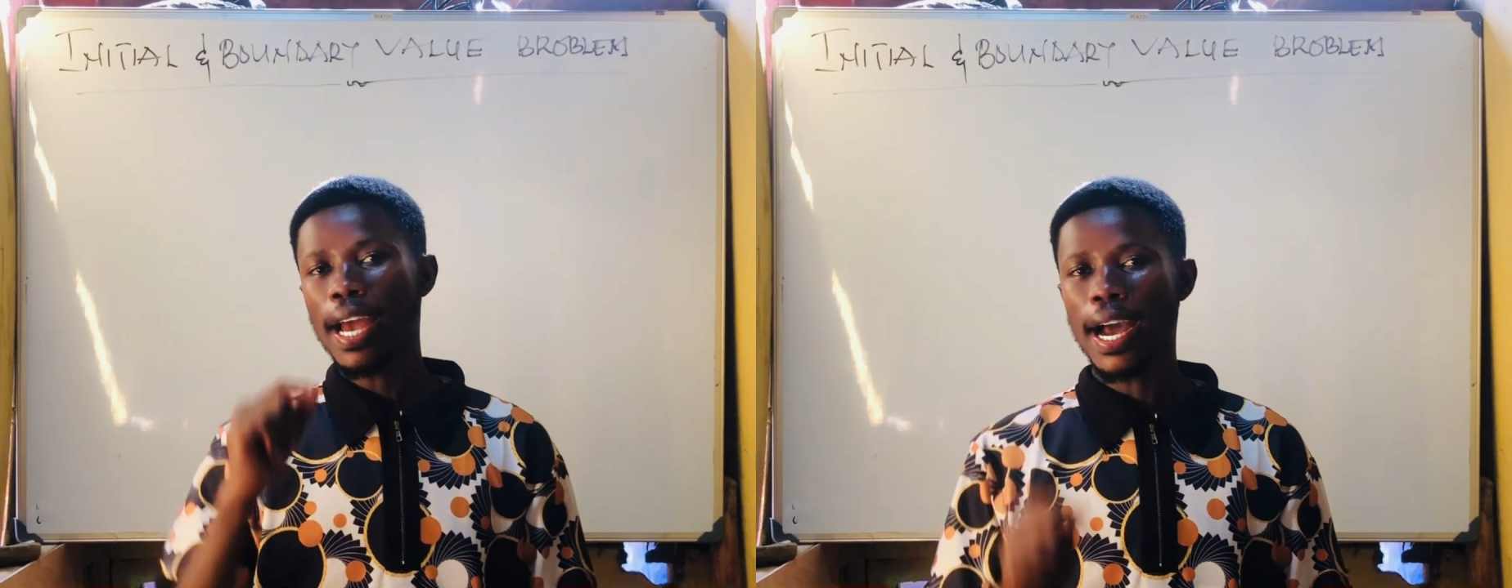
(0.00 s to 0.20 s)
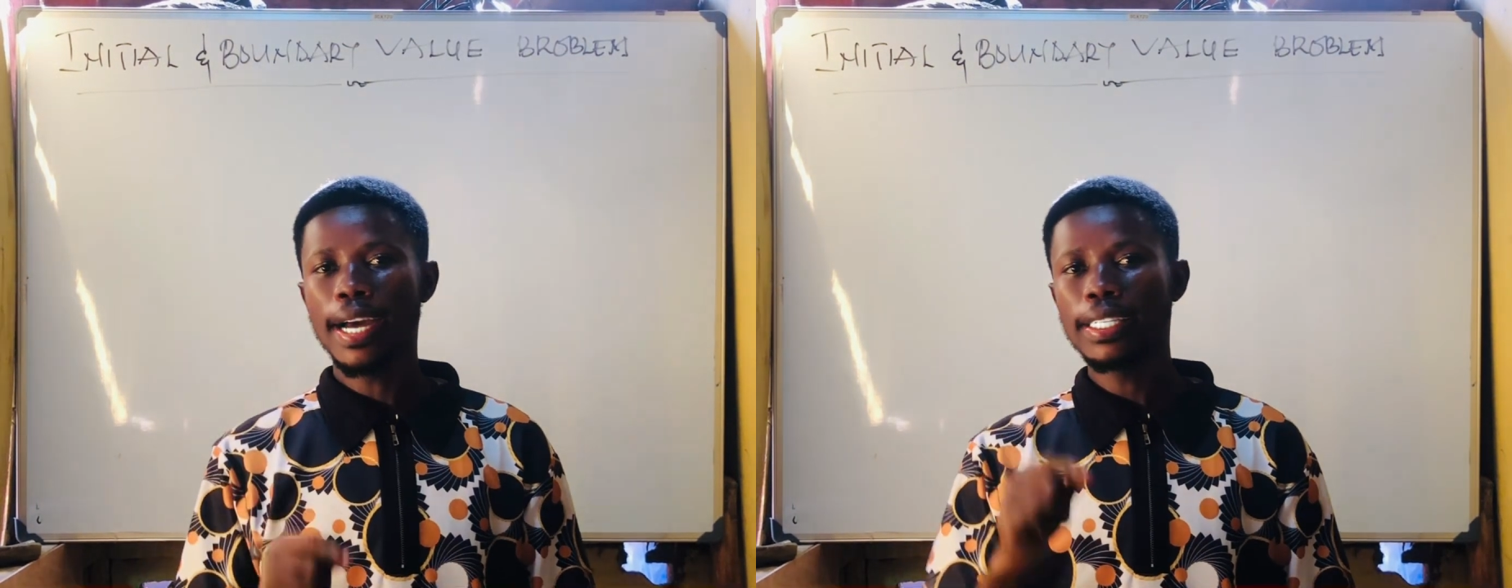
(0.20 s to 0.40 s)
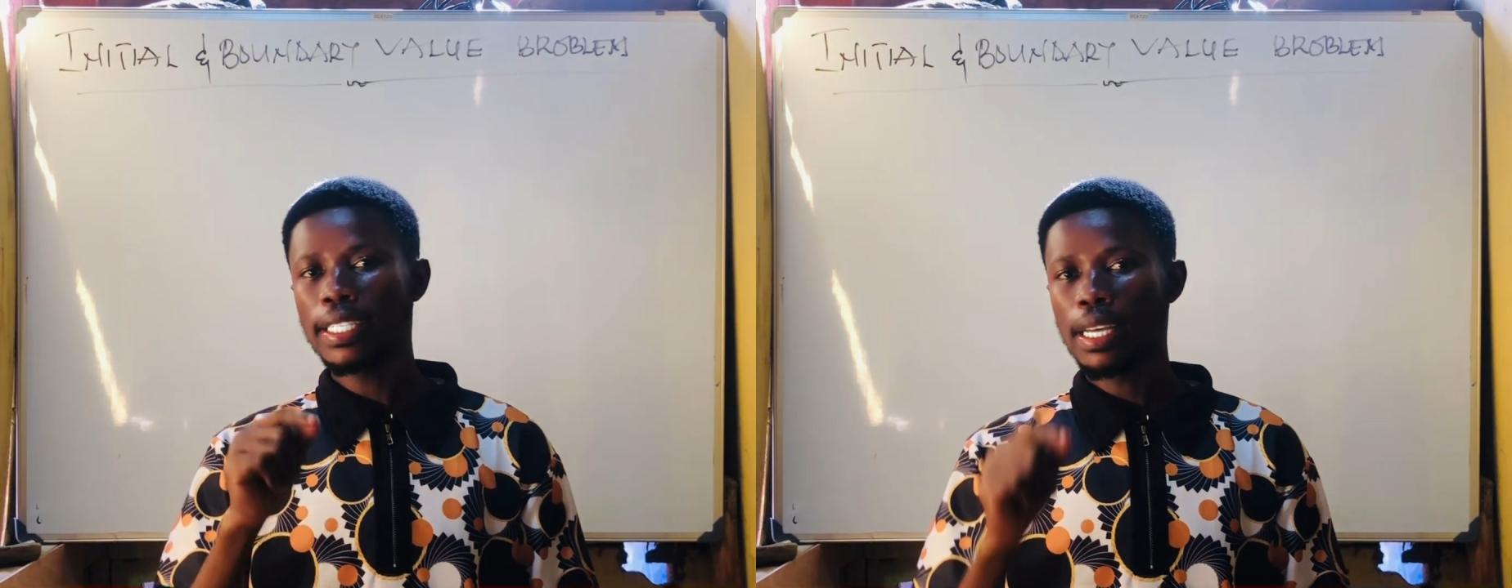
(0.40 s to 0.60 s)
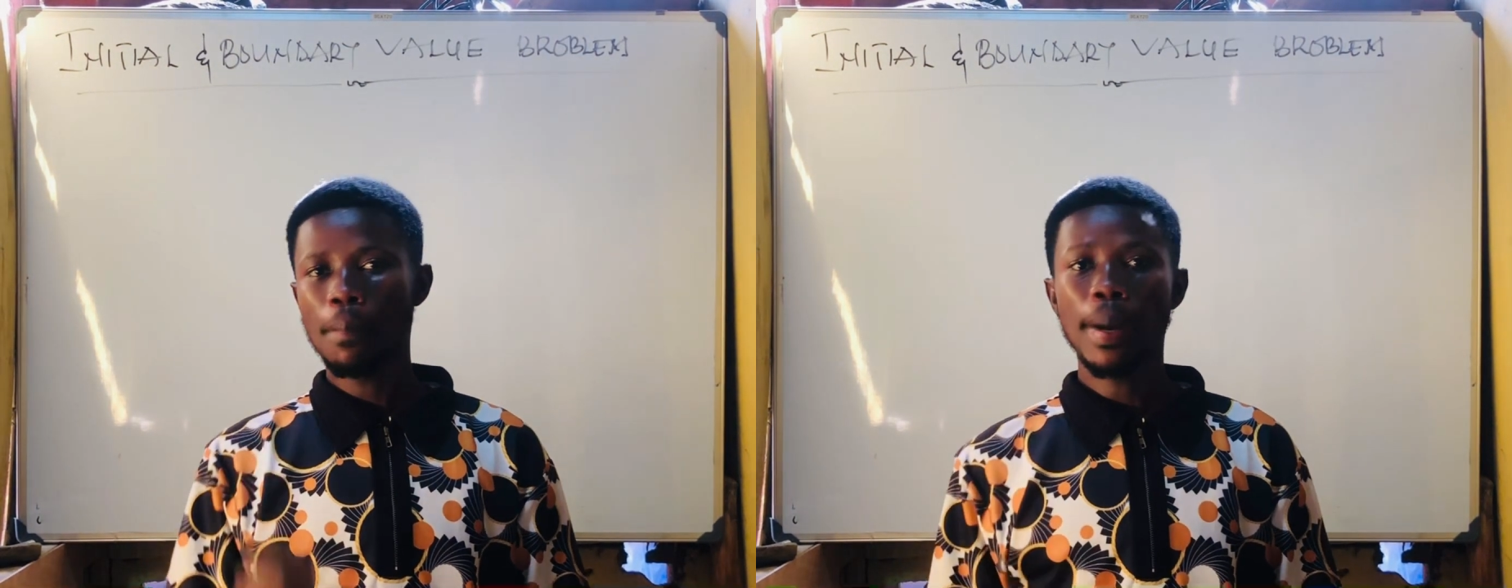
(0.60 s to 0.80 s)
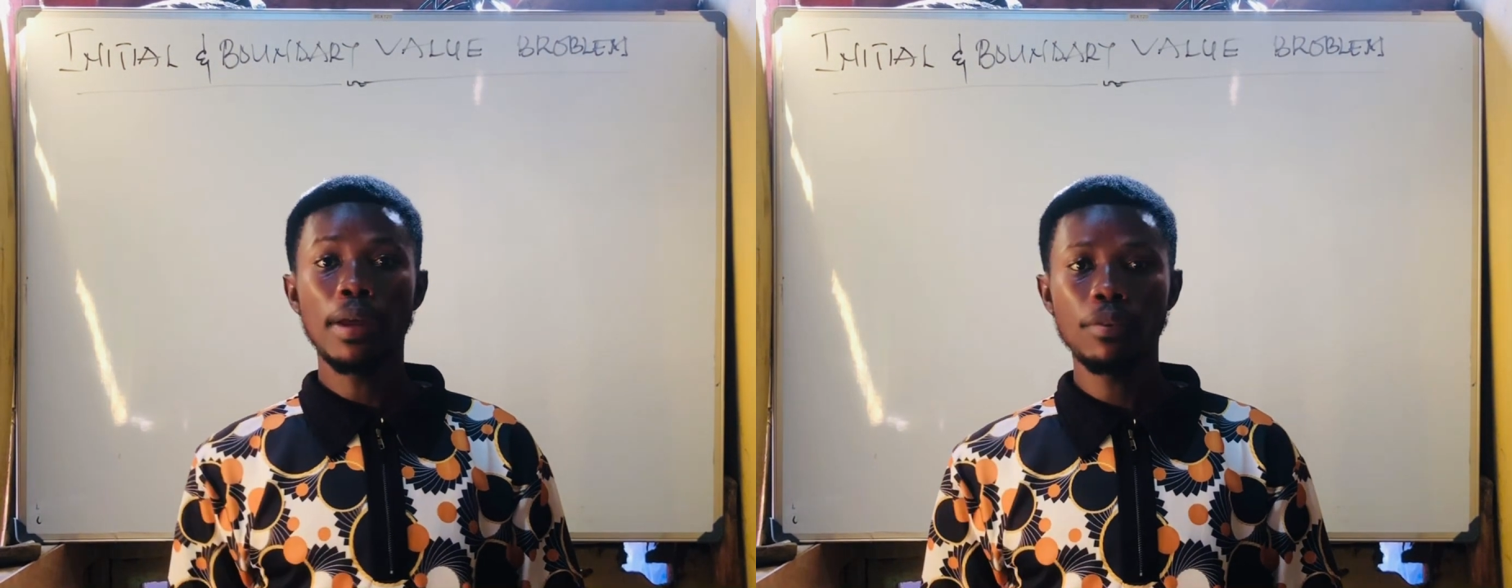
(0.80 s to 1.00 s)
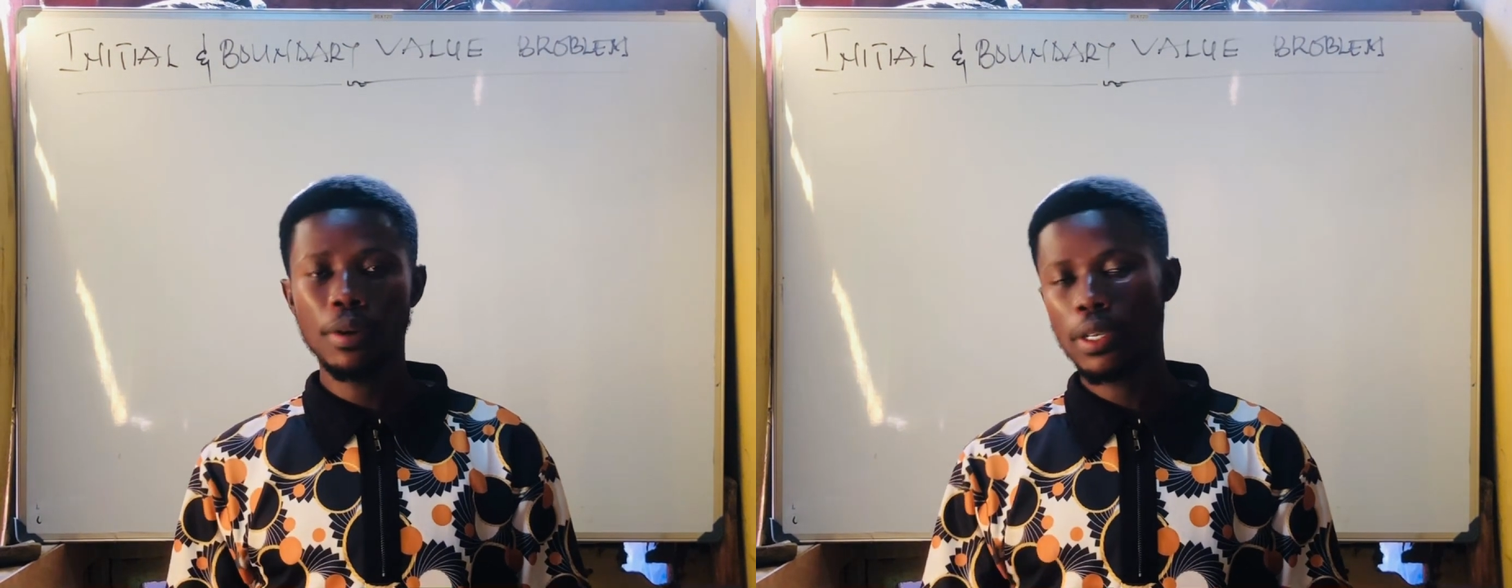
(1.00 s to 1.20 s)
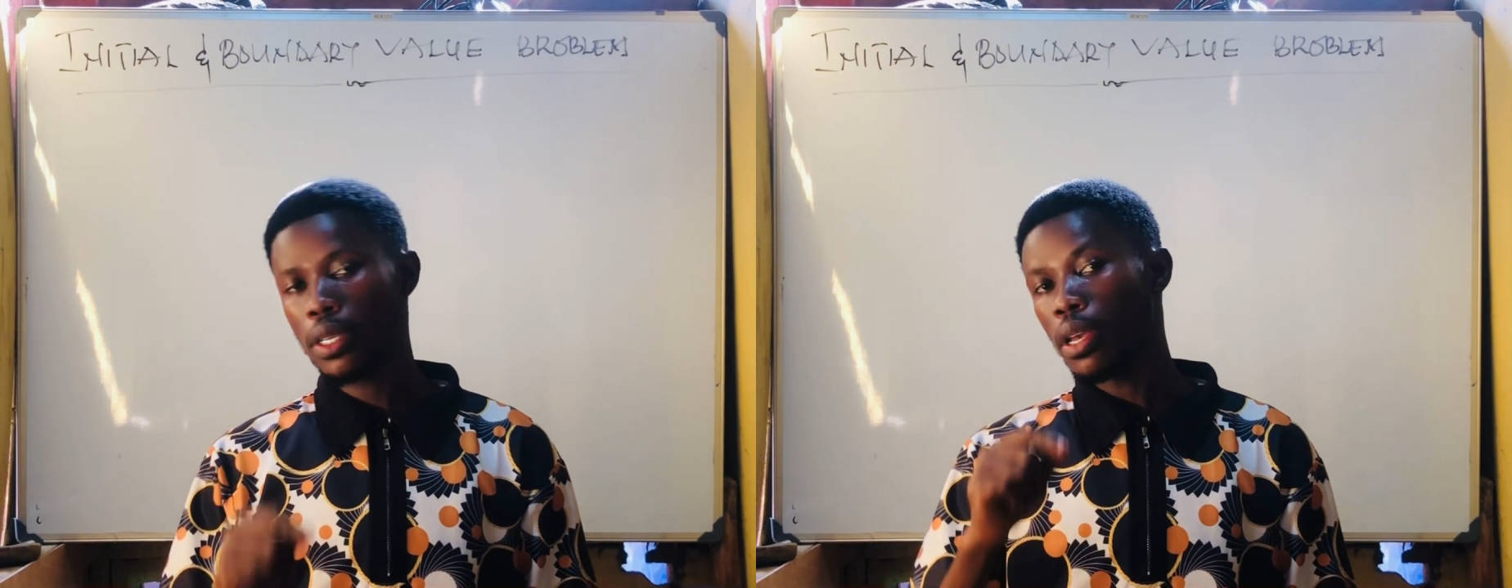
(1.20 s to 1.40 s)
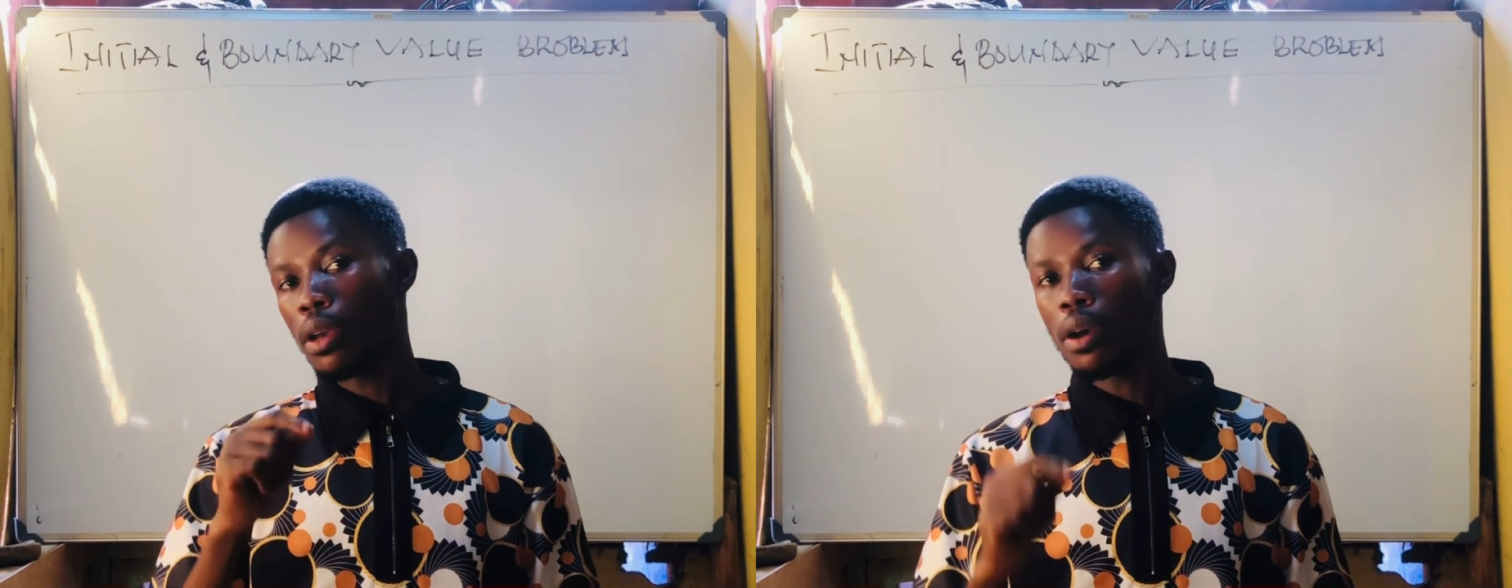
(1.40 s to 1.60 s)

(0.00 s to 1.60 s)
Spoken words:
and the boundary